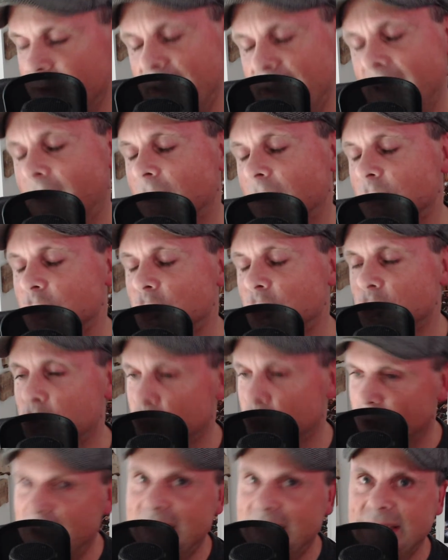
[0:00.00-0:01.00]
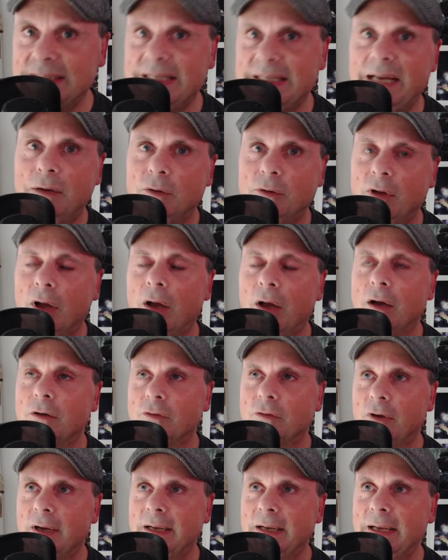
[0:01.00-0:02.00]
are drilling down hard
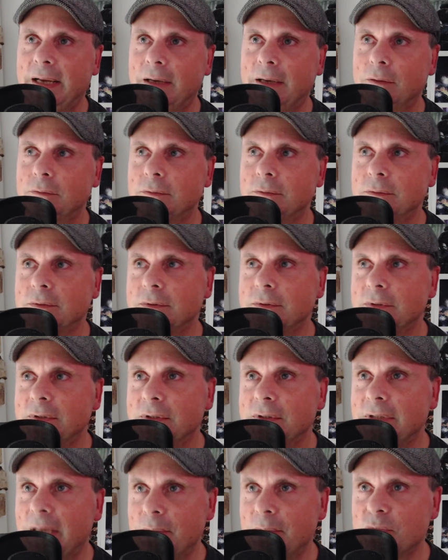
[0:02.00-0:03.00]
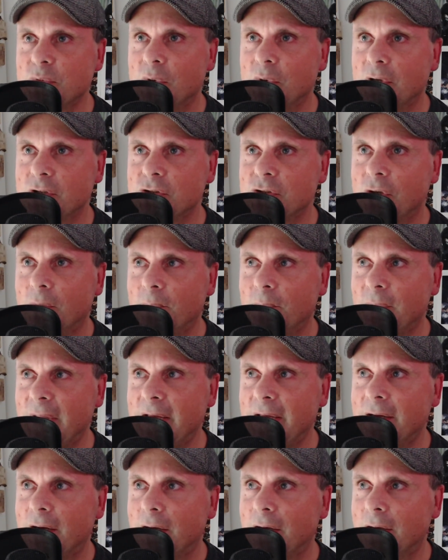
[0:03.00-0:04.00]
right now, Games Workshop. They
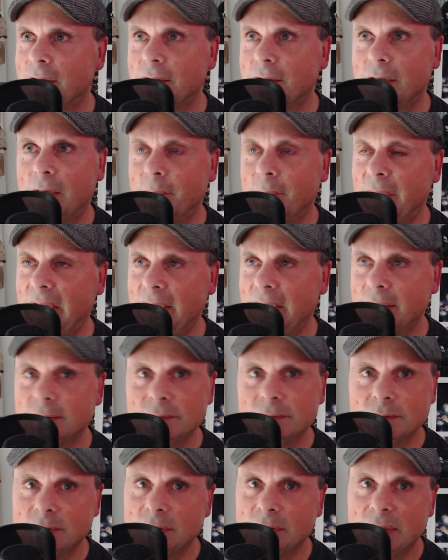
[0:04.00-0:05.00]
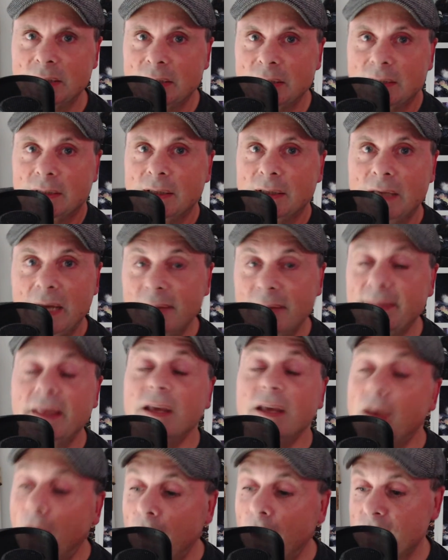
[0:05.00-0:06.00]
are, I mean, and they
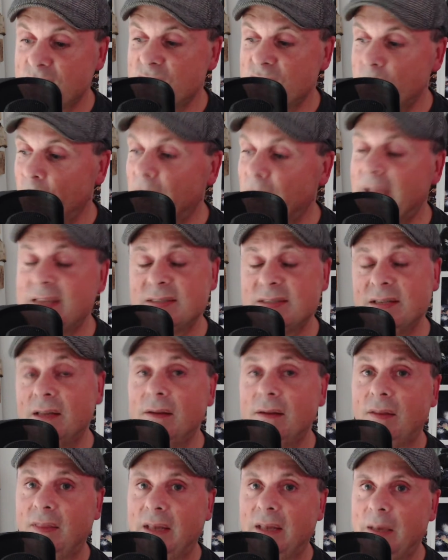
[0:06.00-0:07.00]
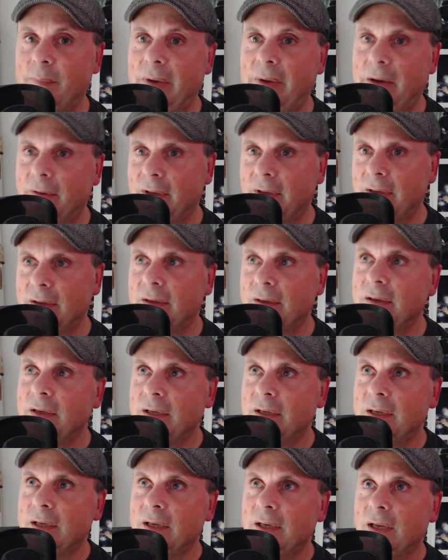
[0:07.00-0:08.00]
can't supply. That's the other thing about it.
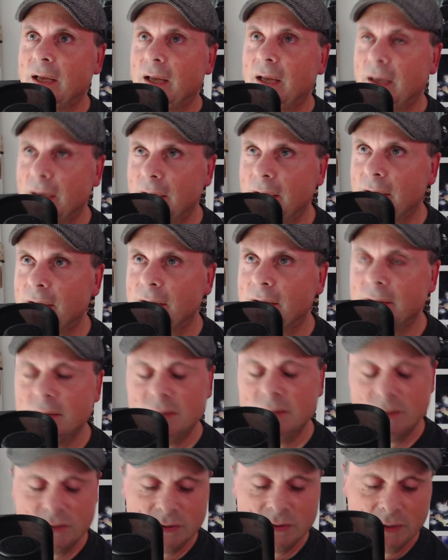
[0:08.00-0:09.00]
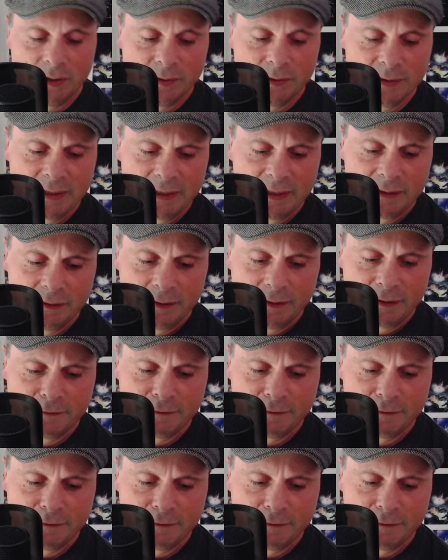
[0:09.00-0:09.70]
Did you know that like